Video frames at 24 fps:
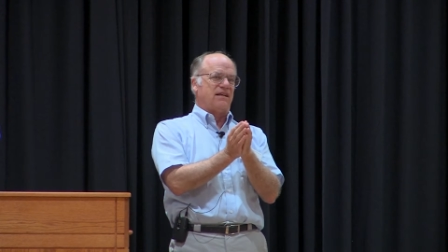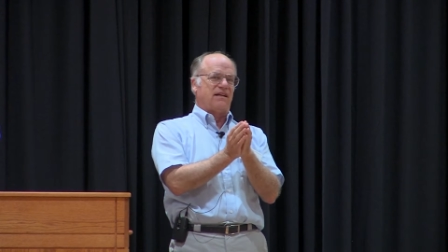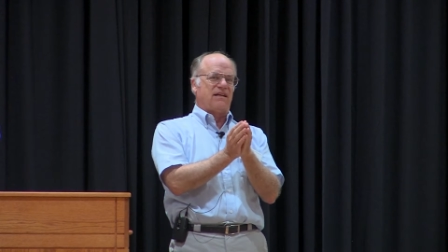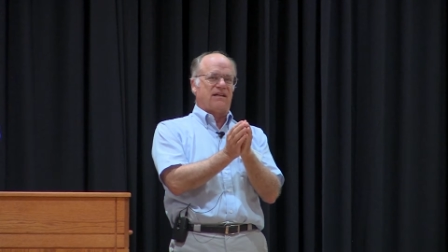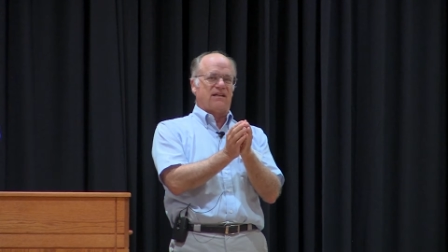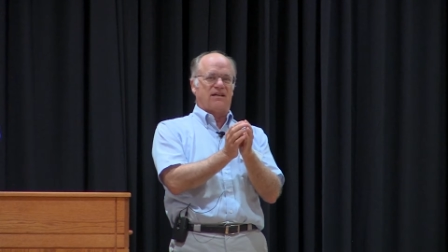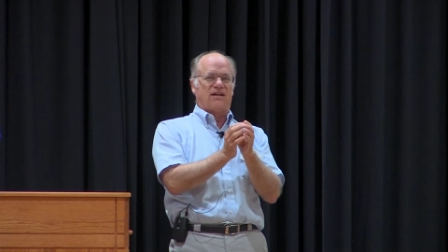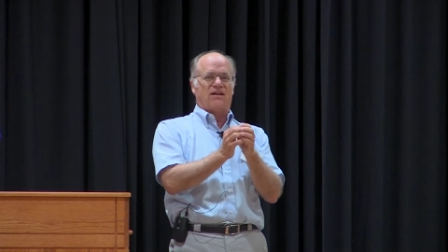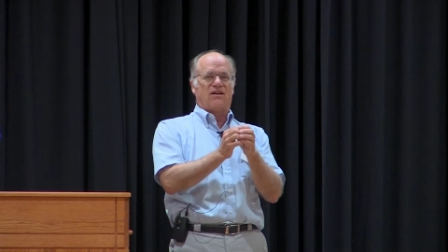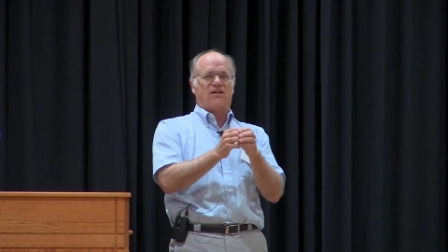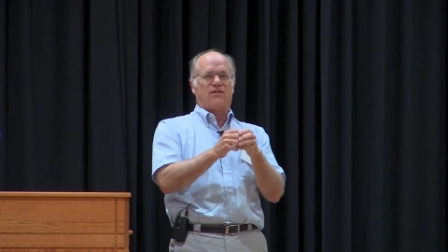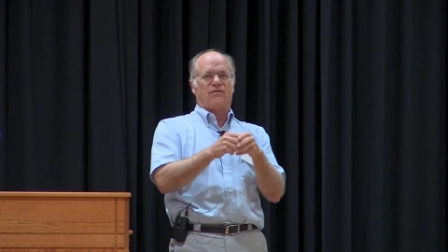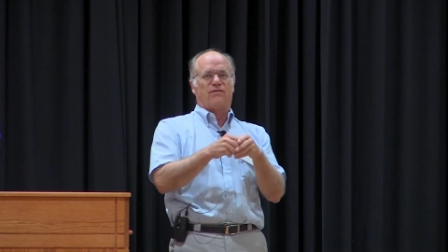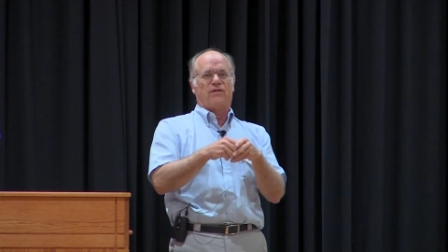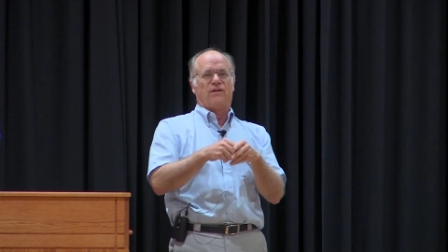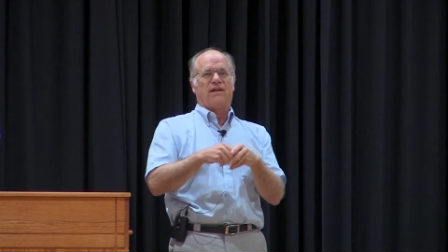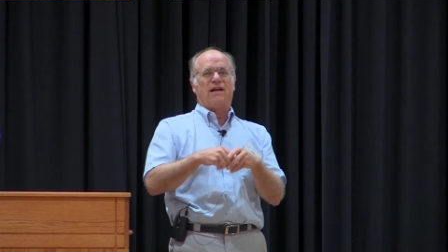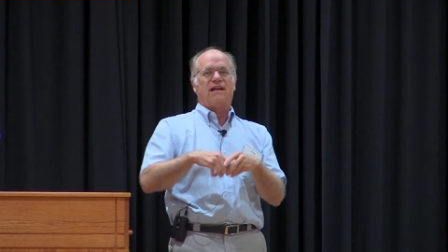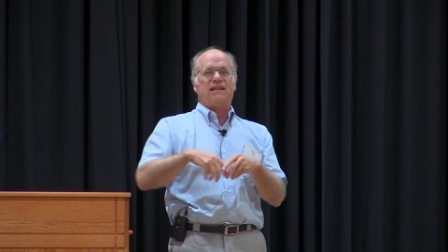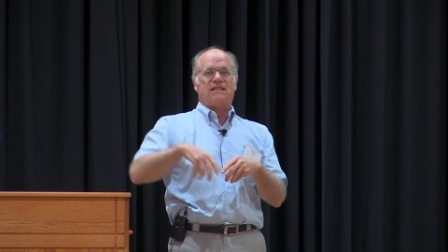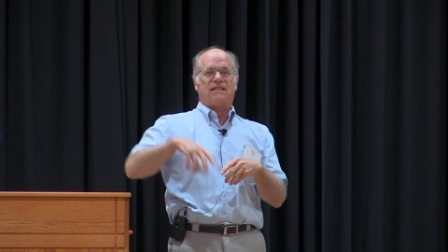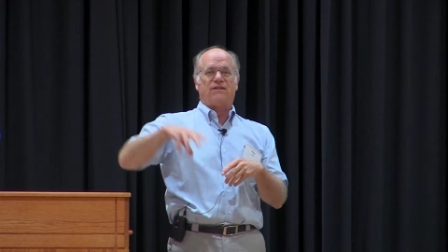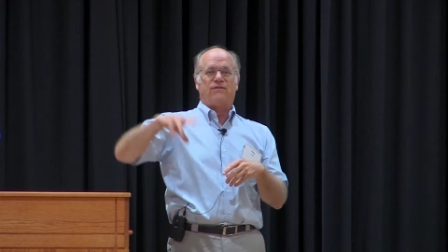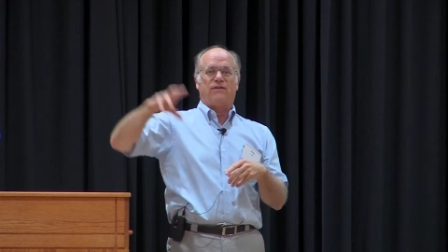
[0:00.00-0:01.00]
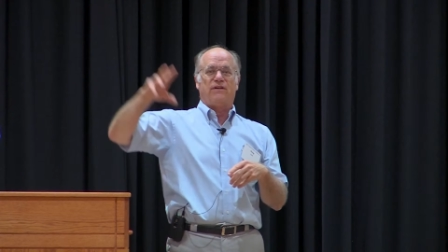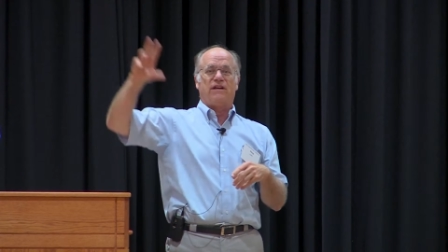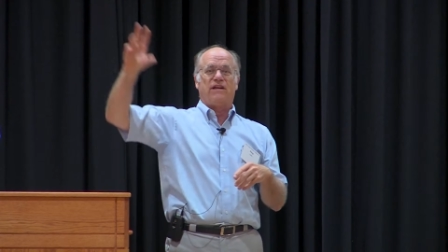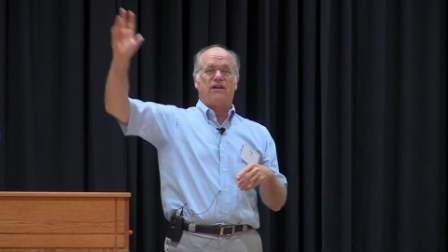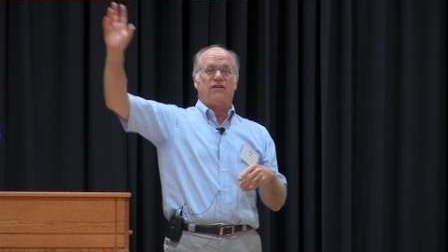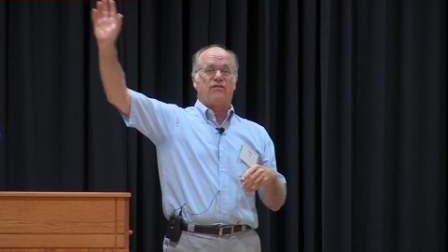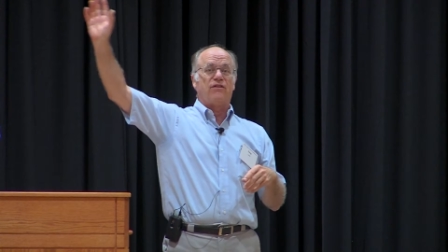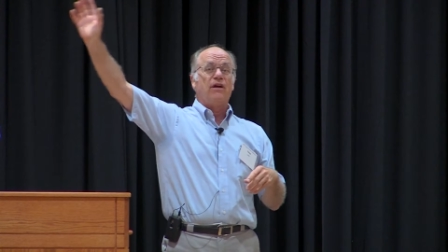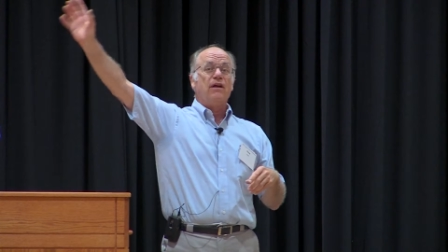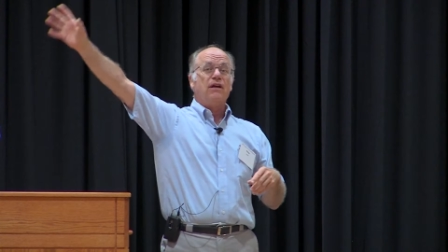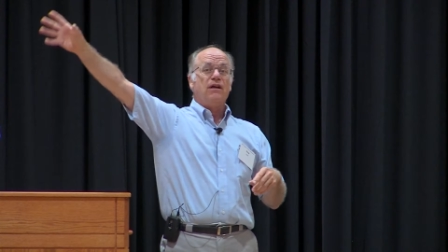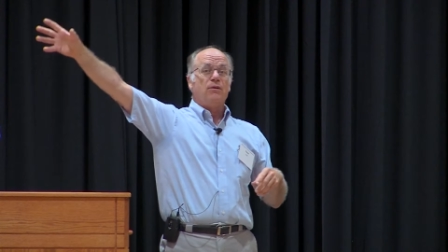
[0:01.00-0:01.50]
our philosophy
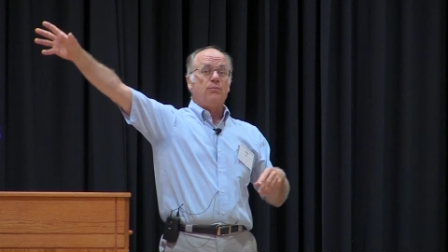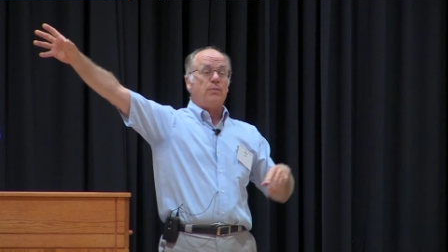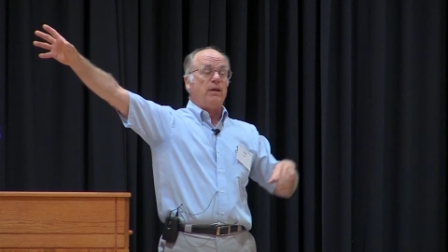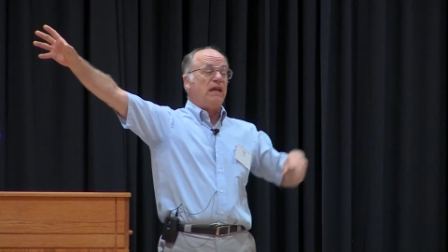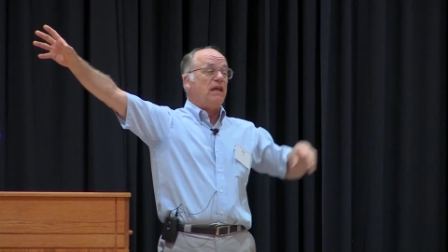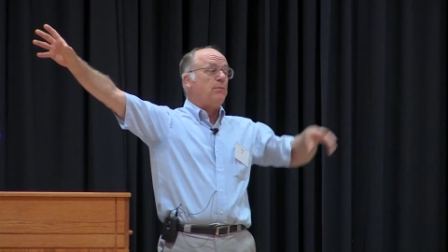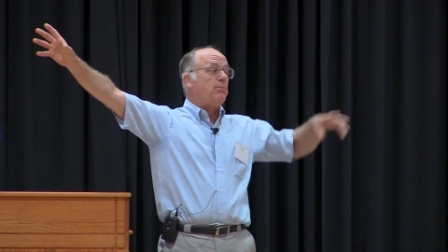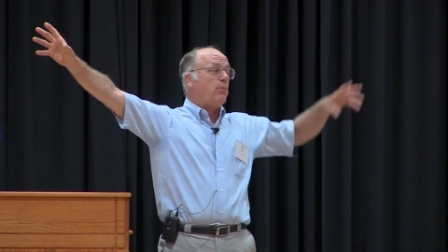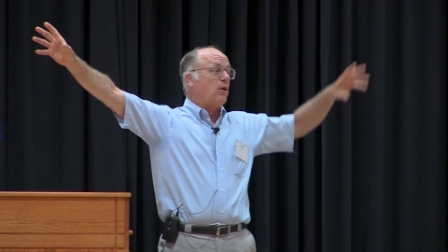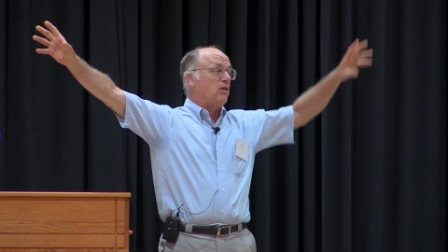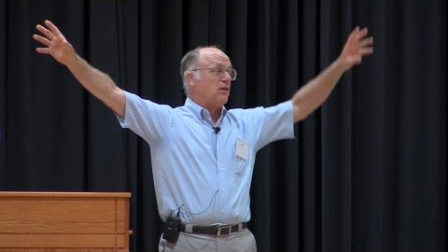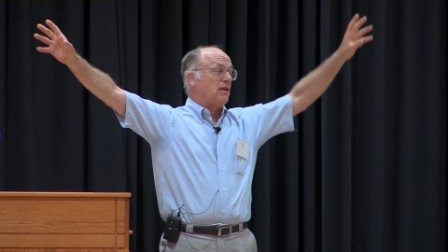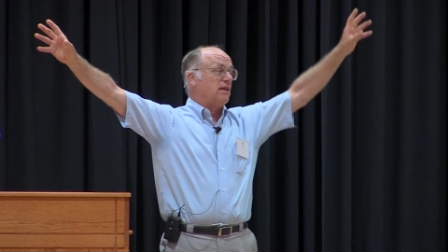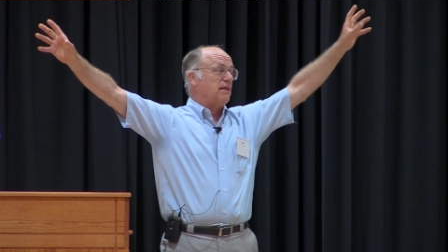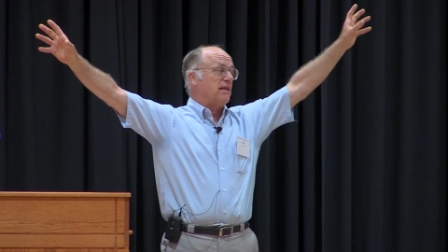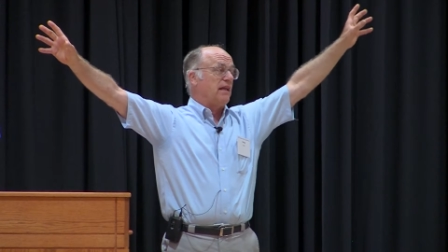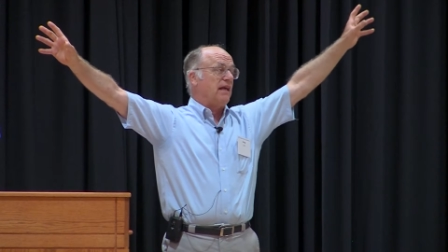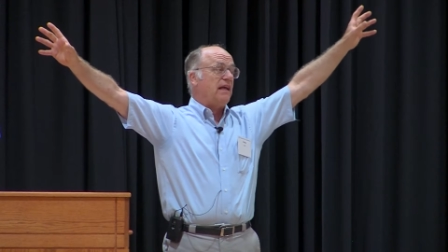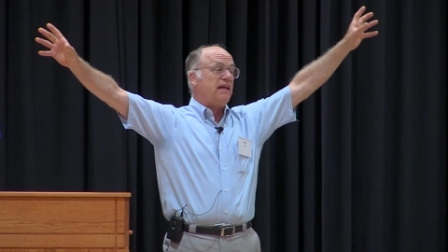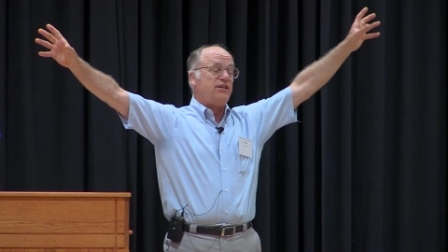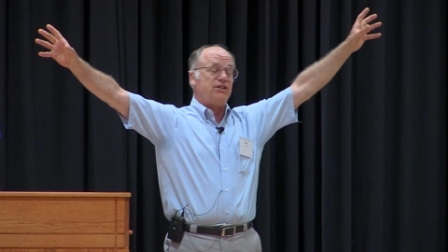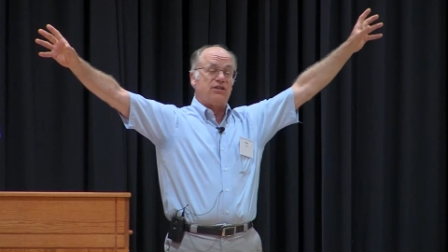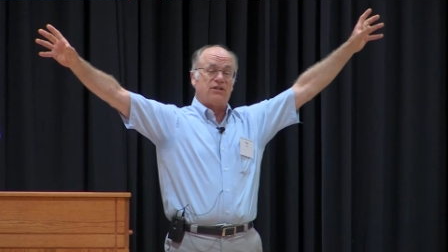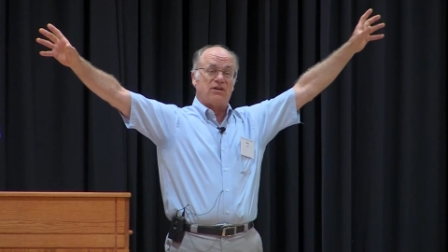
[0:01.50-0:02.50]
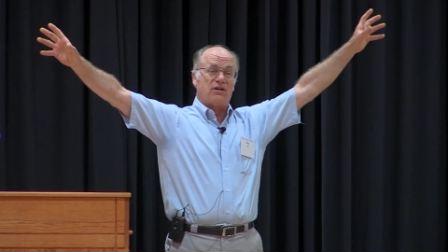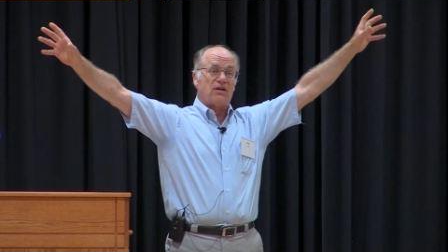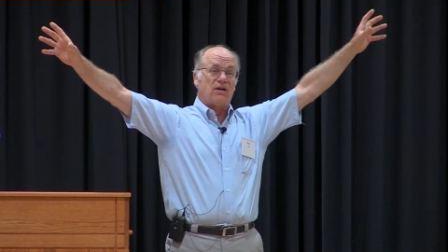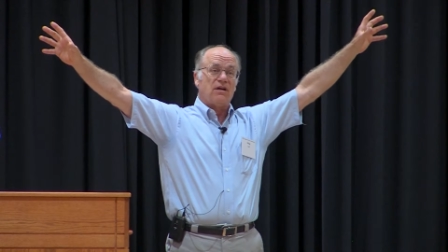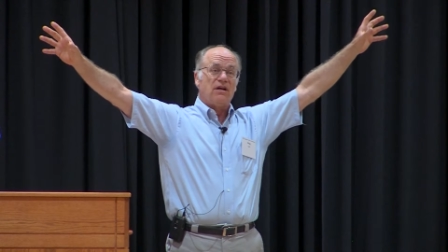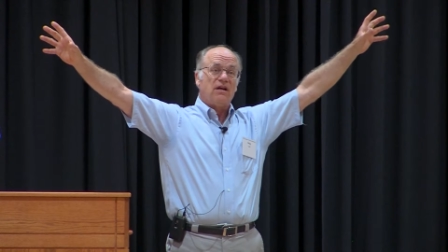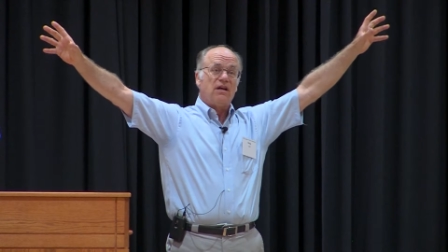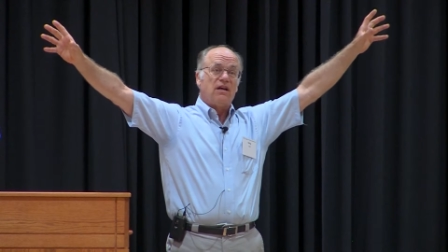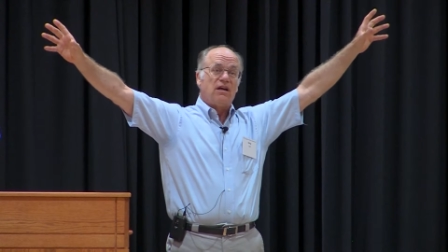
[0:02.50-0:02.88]
of people and nature.